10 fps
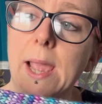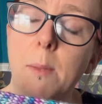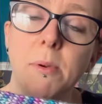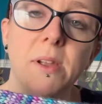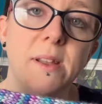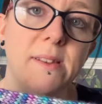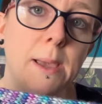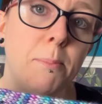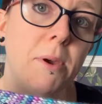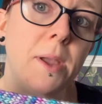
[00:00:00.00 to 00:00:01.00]

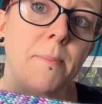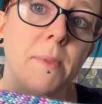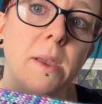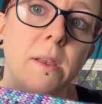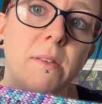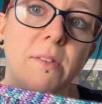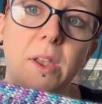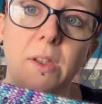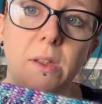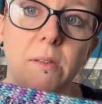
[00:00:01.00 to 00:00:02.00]
Abracadabra.
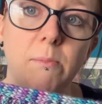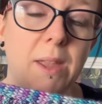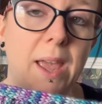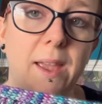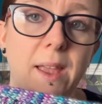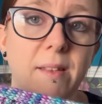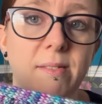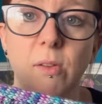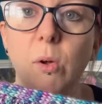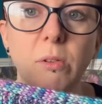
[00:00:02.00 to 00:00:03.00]
So yeah,
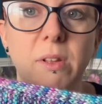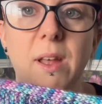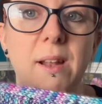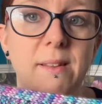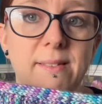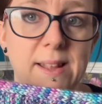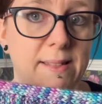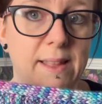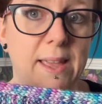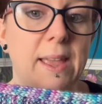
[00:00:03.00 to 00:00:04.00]
it's all the colours
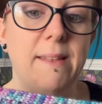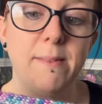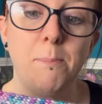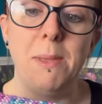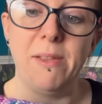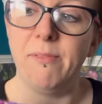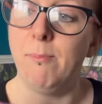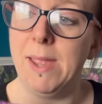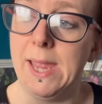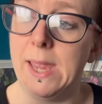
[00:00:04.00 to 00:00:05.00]
in there is a bit of
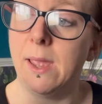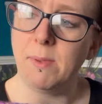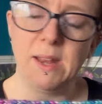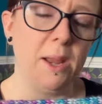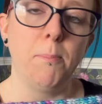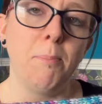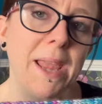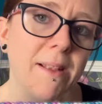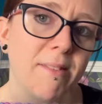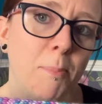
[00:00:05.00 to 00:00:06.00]
me, you know,
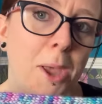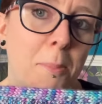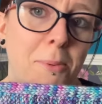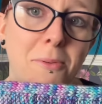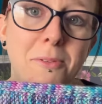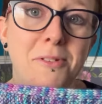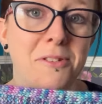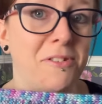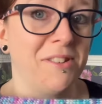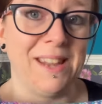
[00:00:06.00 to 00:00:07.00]
pinks, purples,
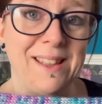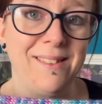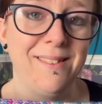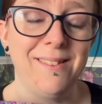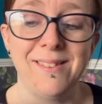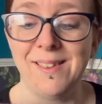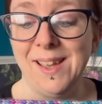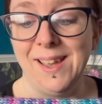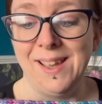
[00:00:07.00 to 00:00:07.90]
teals.